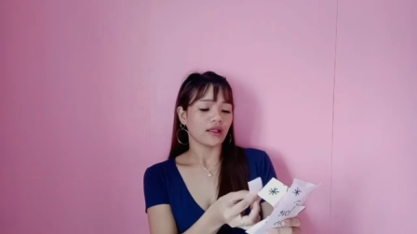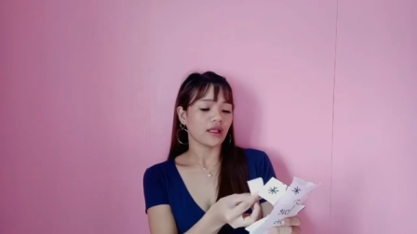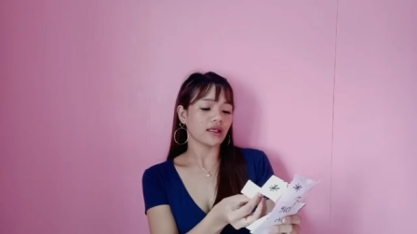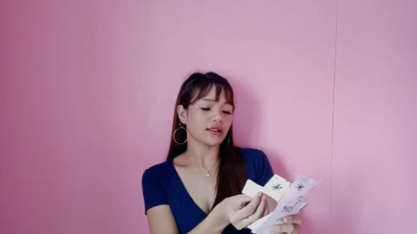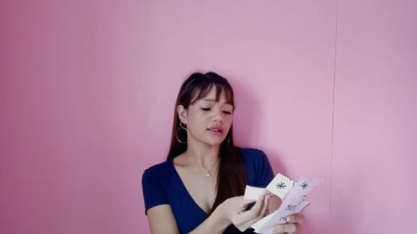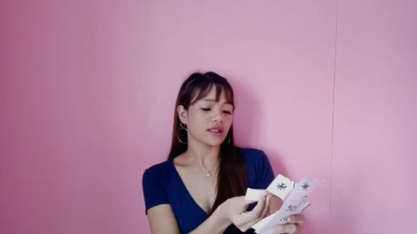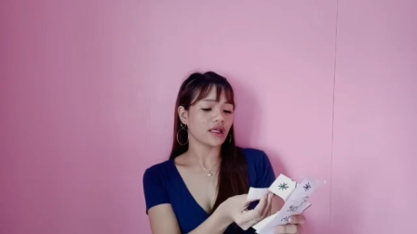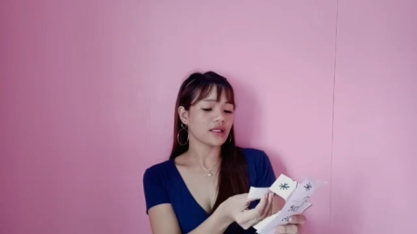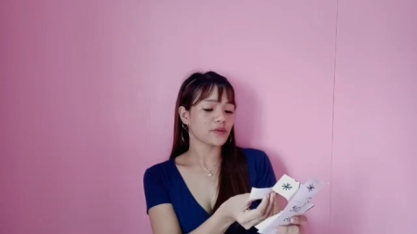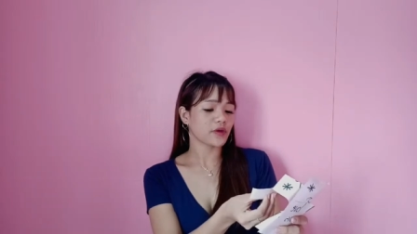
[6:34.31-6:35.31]
Next
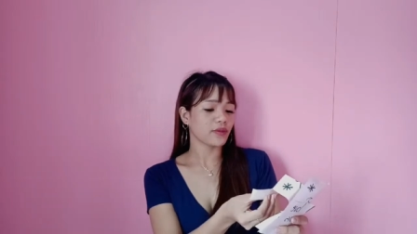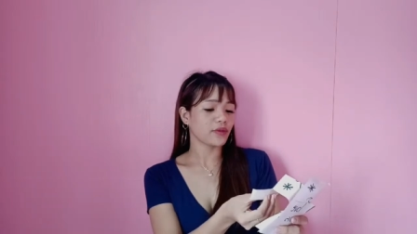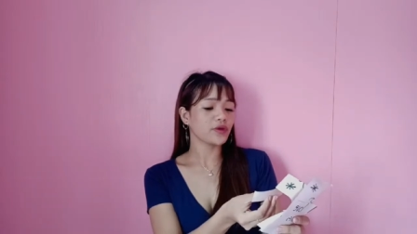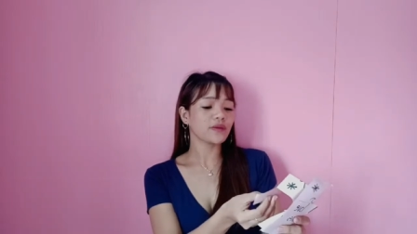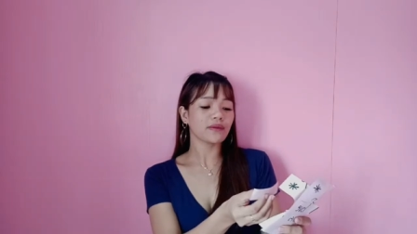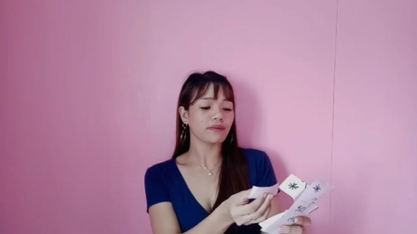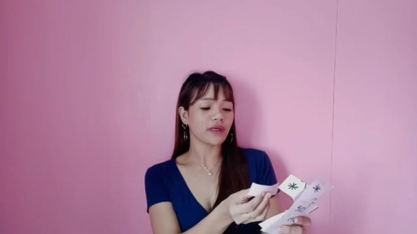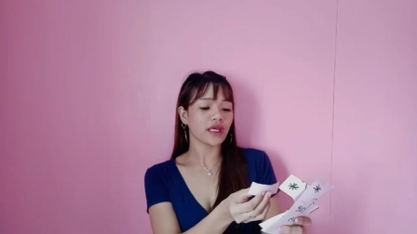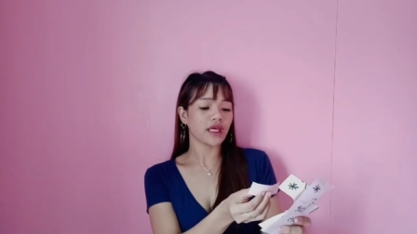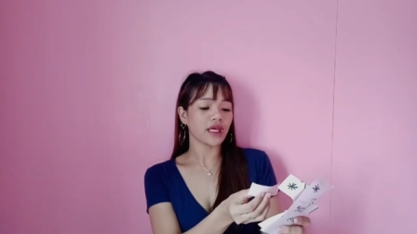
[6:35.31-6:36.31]
is from human
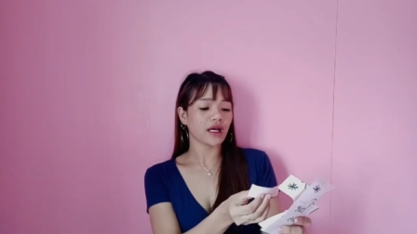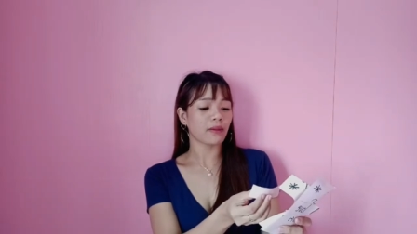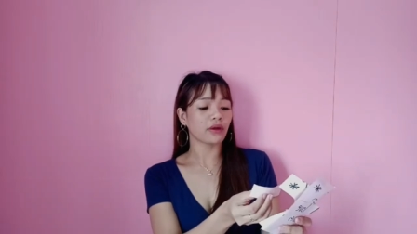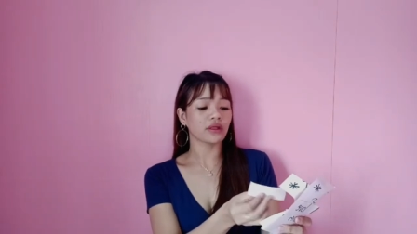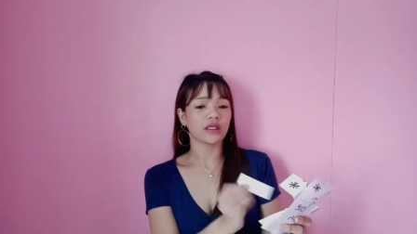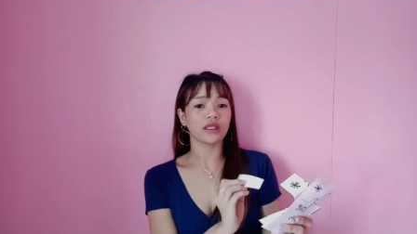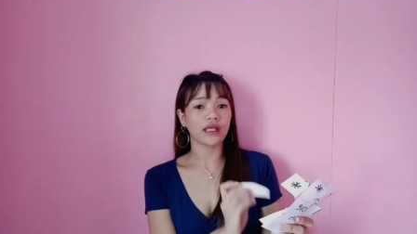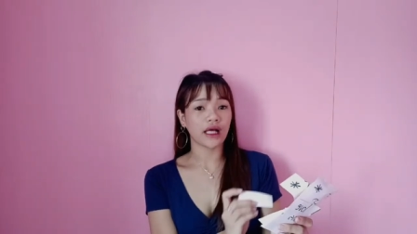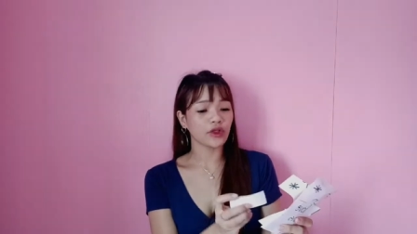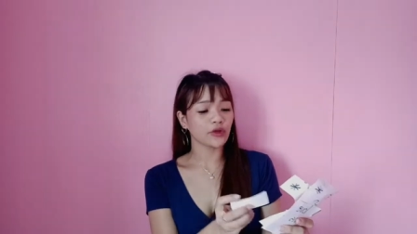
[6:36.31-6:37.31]
being about
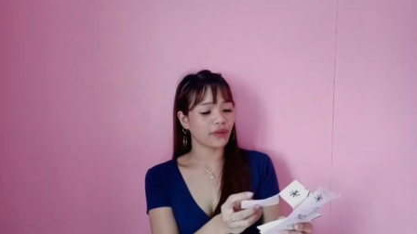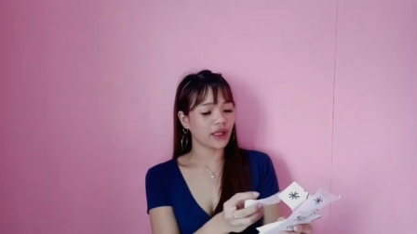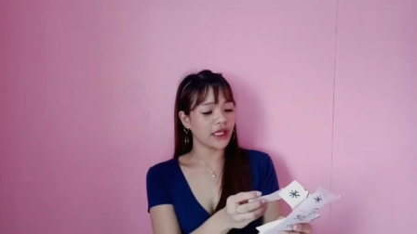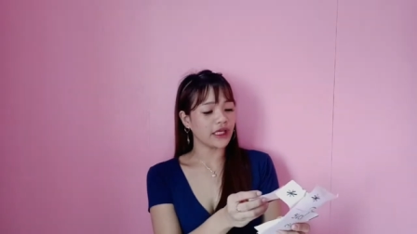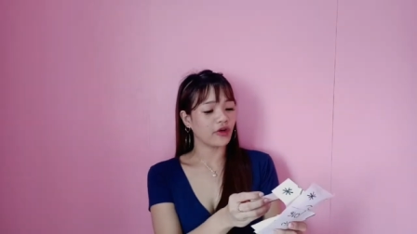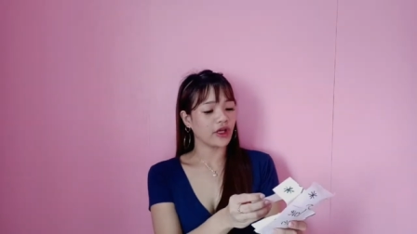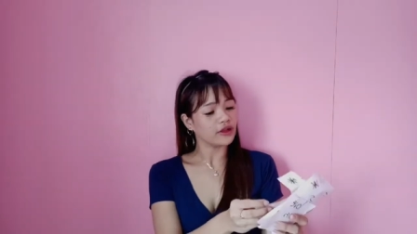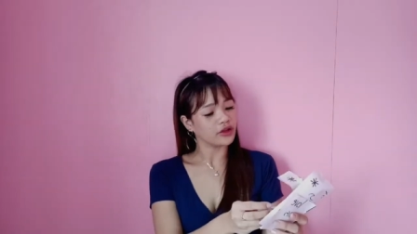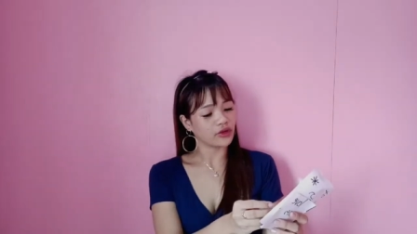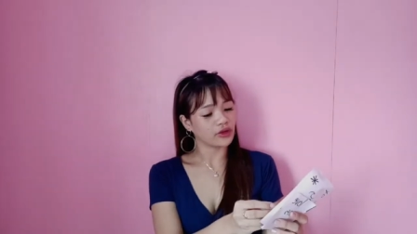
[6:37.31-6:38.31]
yellow peeling oil
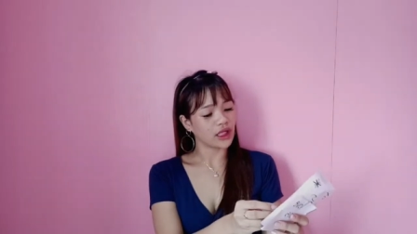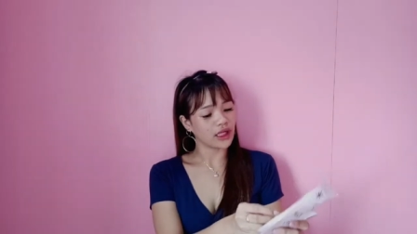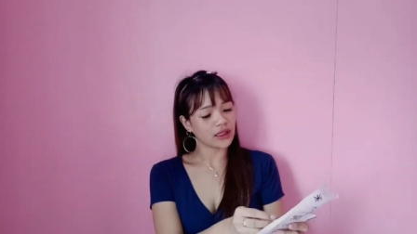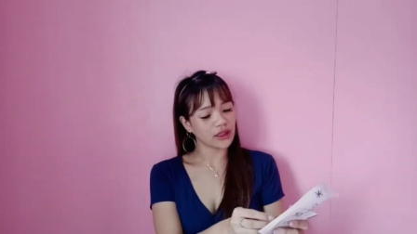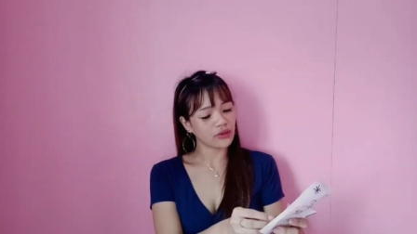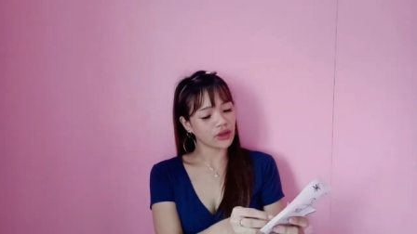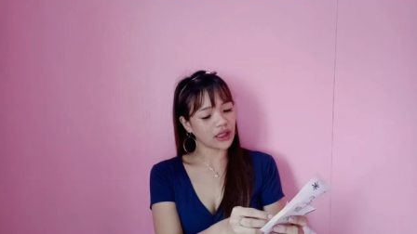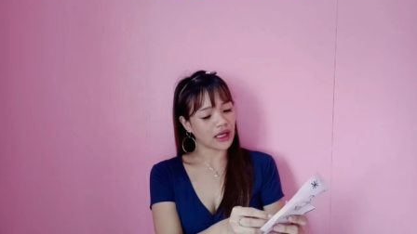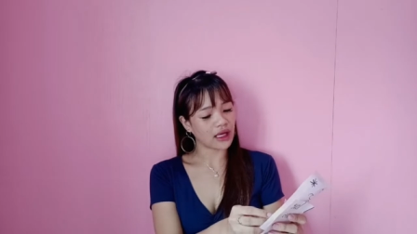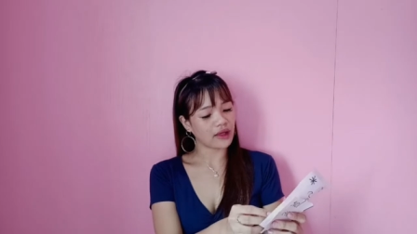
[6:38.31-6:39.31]
to.
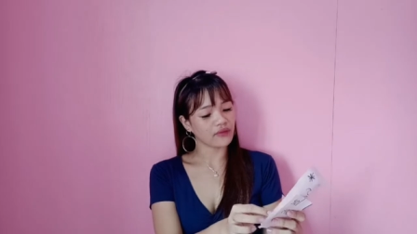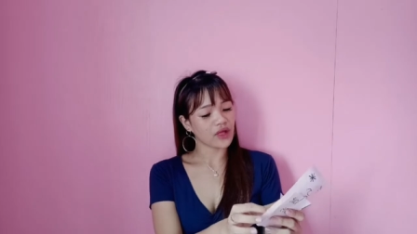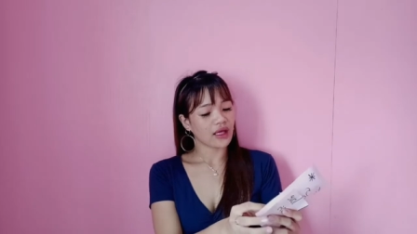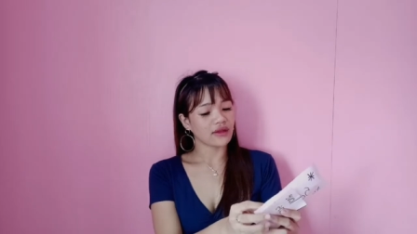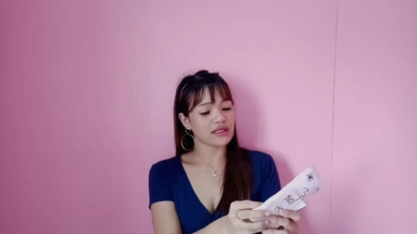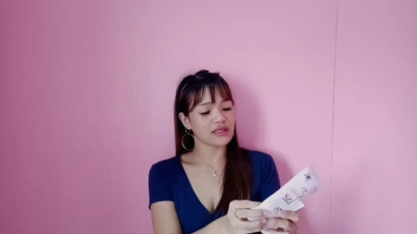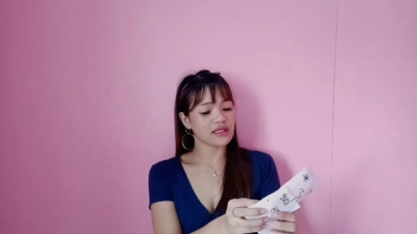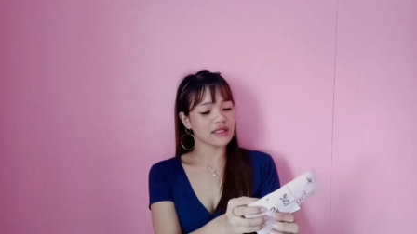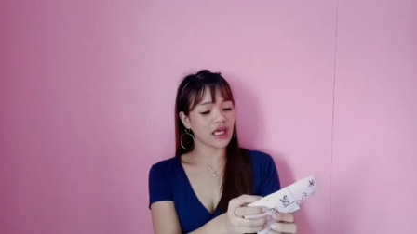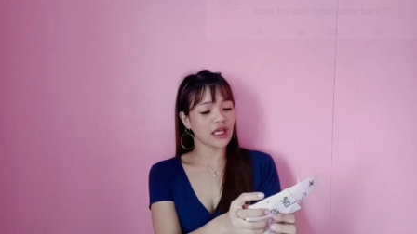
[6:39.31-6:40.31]
Tinatanong niya, is
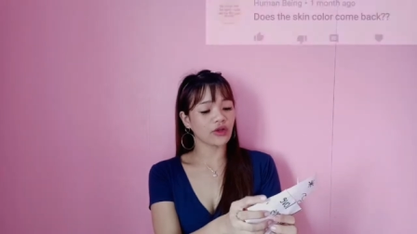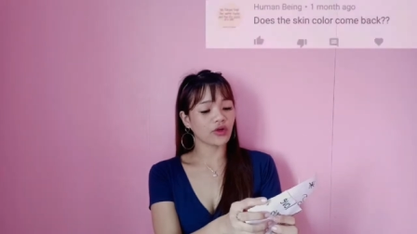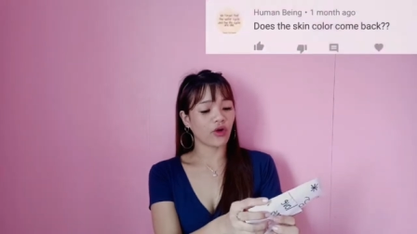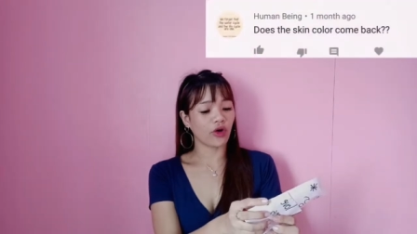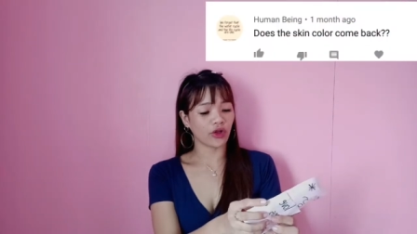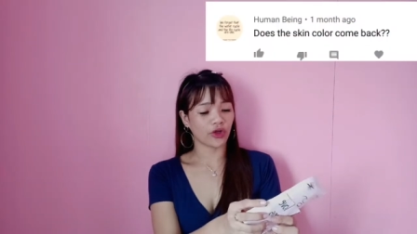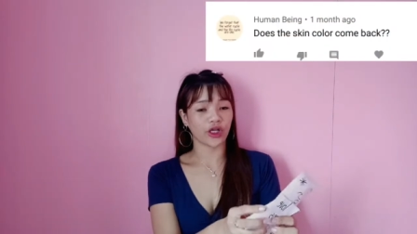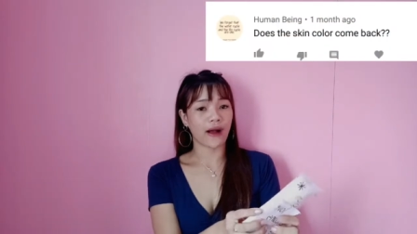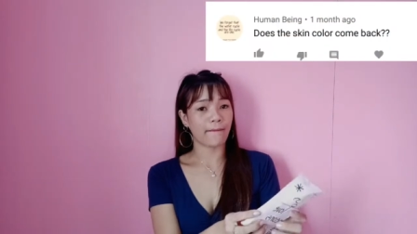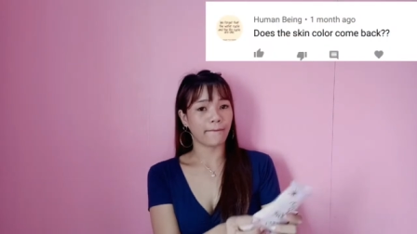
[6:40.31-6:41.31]
the skin
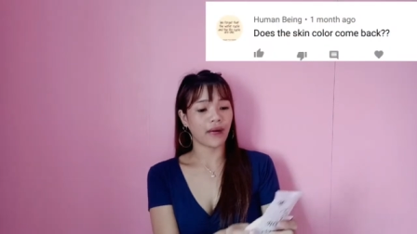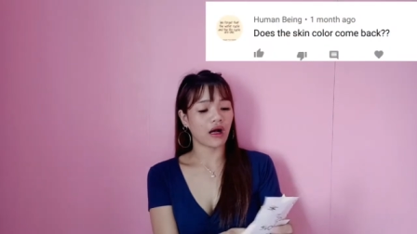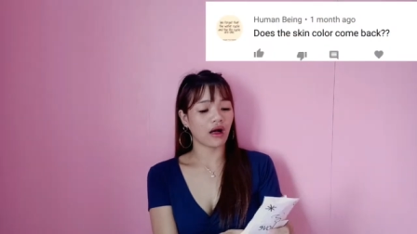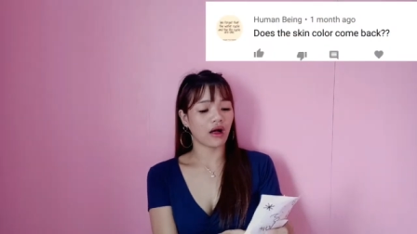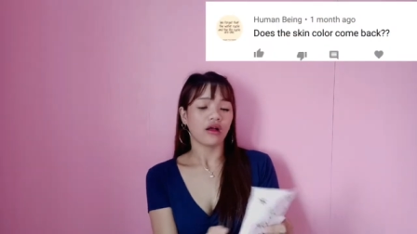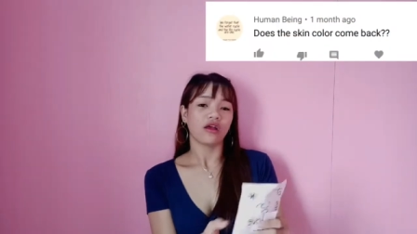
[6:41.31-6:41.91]
color come back?